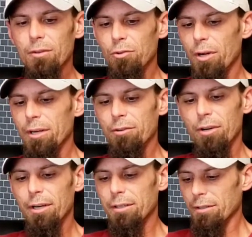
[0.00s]

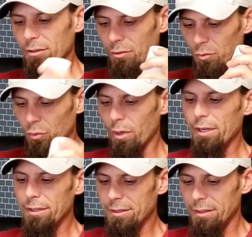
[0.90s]

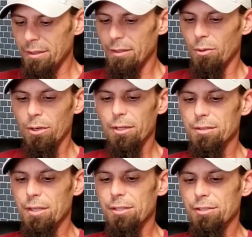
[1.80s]
great
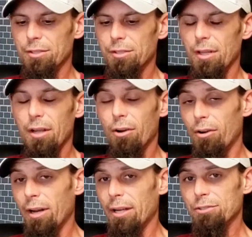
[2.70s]
organization. They
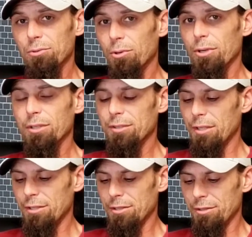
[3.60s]
are an actual
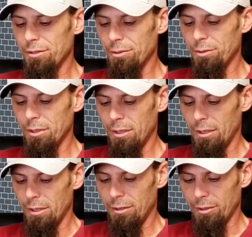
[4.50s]
organization too.
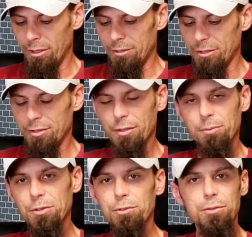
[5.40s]
They're not just
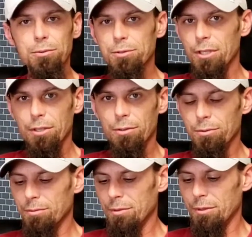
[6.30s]
some YouTube
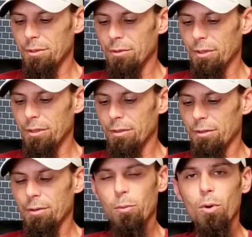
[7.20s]
channel. You know,
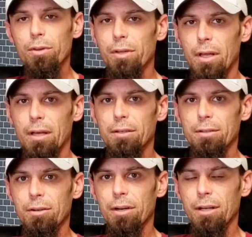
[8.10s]
they're more than that.
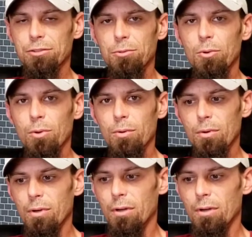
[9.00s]
They're an actual